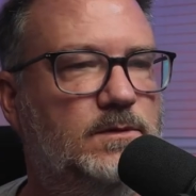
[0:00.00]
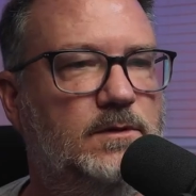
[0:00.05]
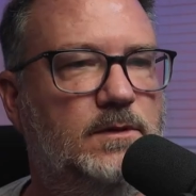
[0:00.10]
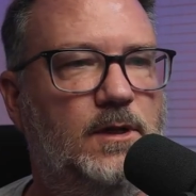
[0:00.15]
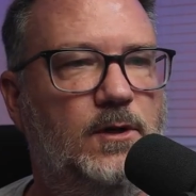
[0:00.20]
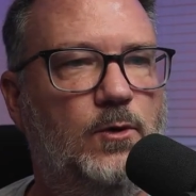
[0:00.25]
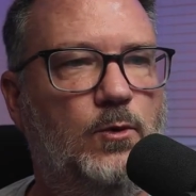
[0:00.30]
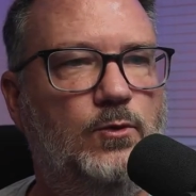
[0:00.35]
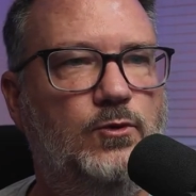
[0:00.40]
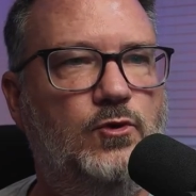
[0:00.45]

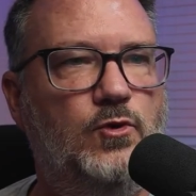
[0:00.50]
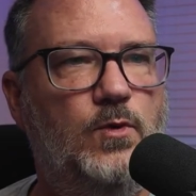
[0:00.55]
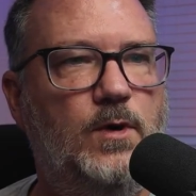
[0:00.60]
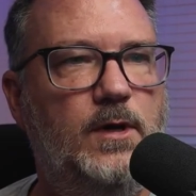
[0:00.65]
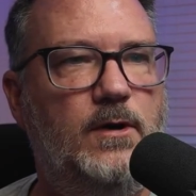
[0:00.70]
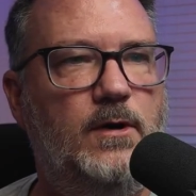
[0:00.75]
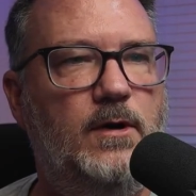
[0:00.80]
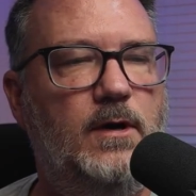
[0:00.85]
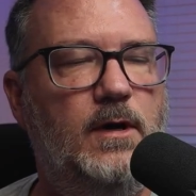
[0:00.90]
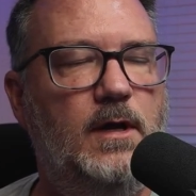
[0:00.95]
the old
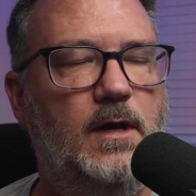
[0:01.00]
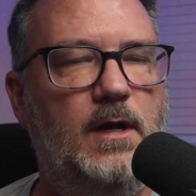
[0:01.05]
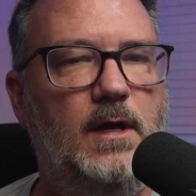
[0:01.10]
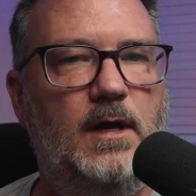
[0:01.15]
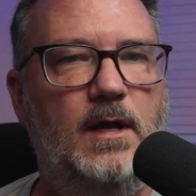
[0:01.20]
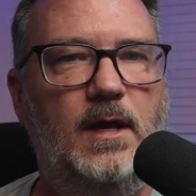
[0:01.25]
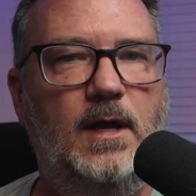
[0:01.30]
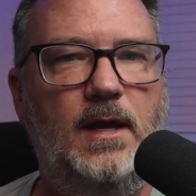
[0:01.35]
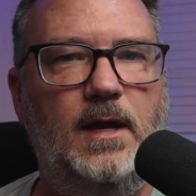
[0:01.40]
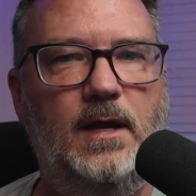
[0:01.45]
Twitter,
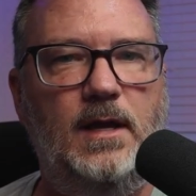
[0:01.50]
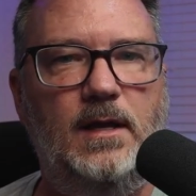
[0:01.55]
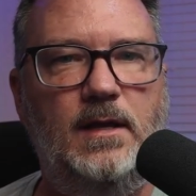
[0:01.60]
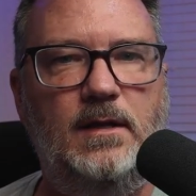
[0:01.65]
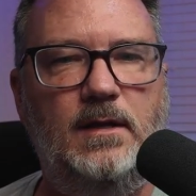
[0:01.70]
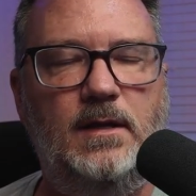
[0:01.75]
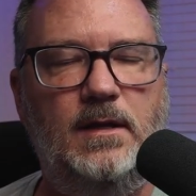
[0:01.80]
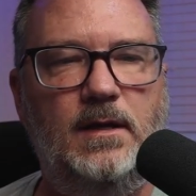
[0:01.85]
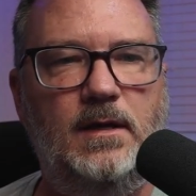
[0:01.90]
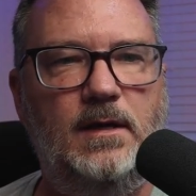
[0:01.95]

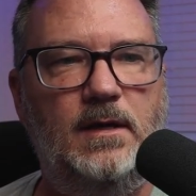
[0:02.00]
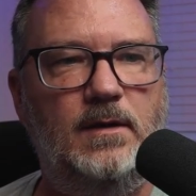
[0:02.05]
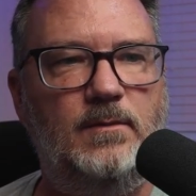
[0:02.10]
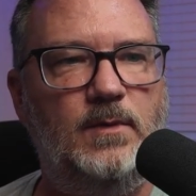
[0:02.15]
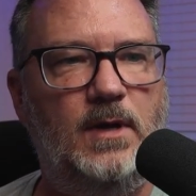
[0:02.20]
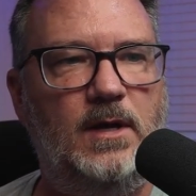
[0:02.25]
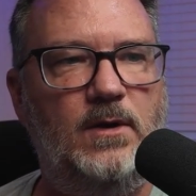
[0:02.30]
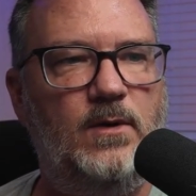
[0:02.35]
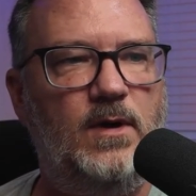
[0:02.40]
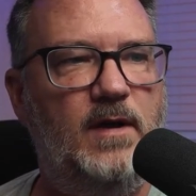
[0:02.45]
and
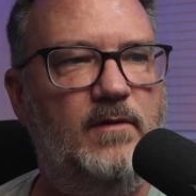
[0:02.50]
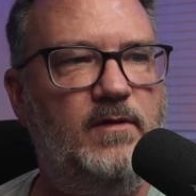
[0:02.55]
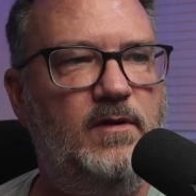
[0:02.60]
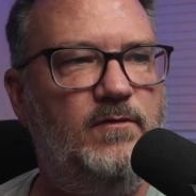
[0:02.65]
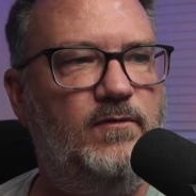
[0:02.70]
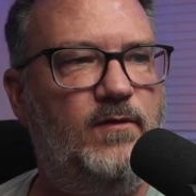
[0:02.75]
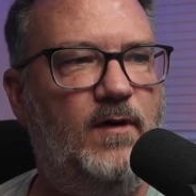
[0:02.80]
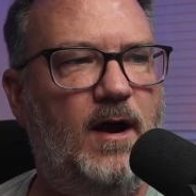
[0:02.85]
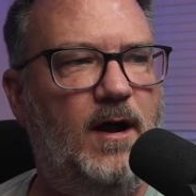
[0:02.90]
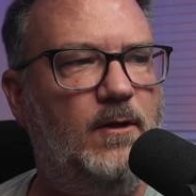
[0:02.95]
um, I don't have any
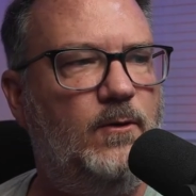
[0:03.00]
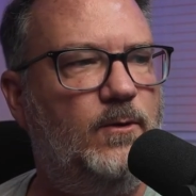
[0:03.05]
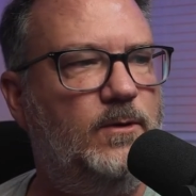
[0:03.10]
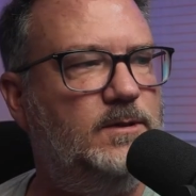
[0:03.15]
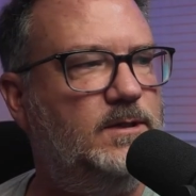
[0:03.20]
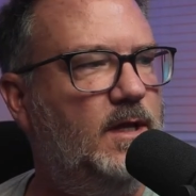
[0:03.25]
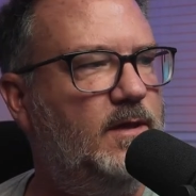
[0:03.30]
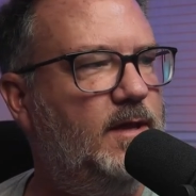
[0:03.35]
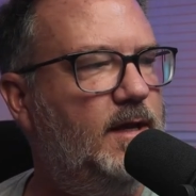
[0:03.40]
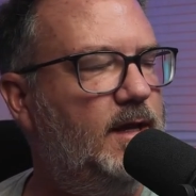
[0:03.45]

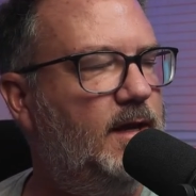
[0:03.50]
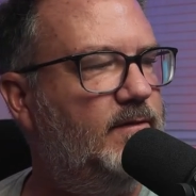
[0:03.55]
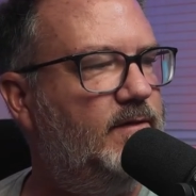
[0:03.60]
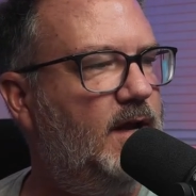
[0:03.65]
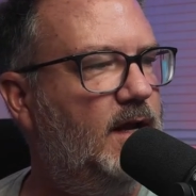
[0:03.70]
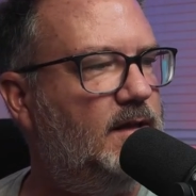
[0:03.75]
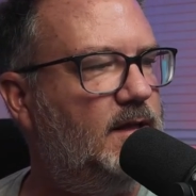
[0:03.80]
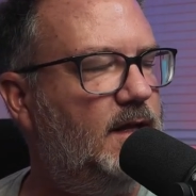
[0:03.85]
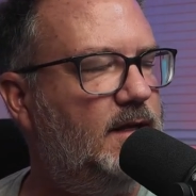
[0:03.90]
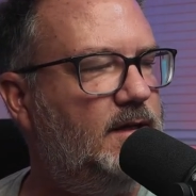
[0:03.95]
followers. I think I've
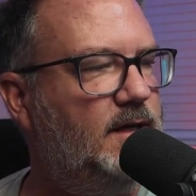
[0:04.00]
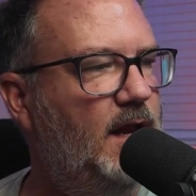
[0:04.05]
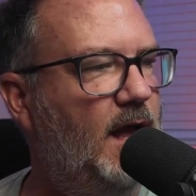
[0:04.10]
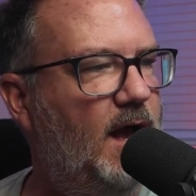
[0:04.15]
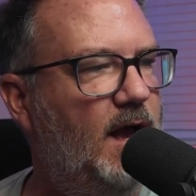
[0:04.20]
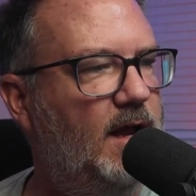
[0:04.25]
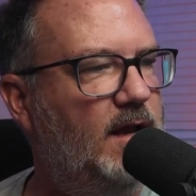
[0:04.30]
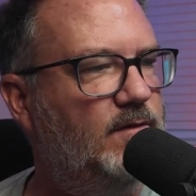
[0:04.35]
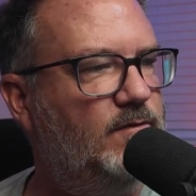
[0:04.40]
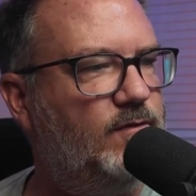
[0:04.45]
got like
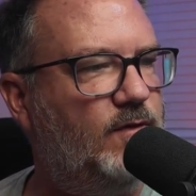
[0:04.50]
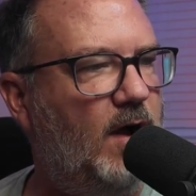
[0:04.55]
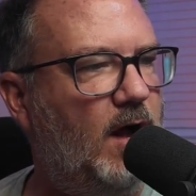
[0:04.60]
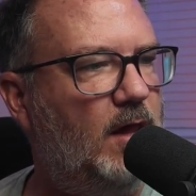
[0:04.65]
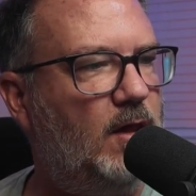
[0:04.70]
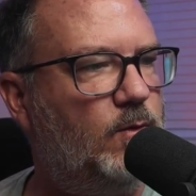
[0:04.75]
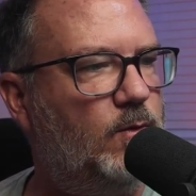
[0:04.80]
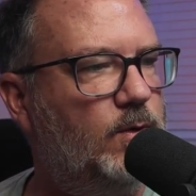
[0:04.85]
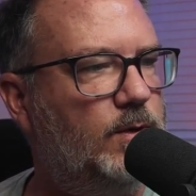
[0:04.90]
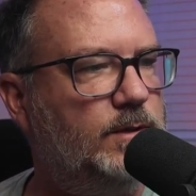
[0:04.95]
nine
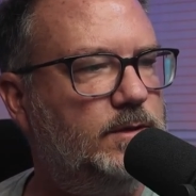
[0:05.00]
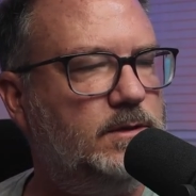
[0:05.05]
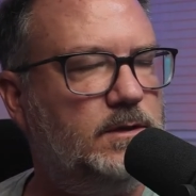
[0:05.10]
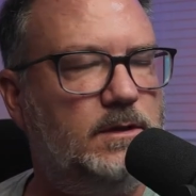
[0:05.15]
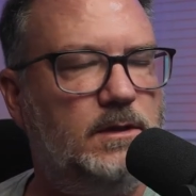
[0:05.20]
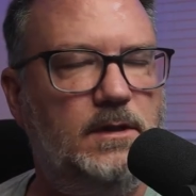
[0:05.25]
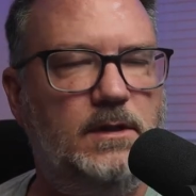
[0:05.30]
followers,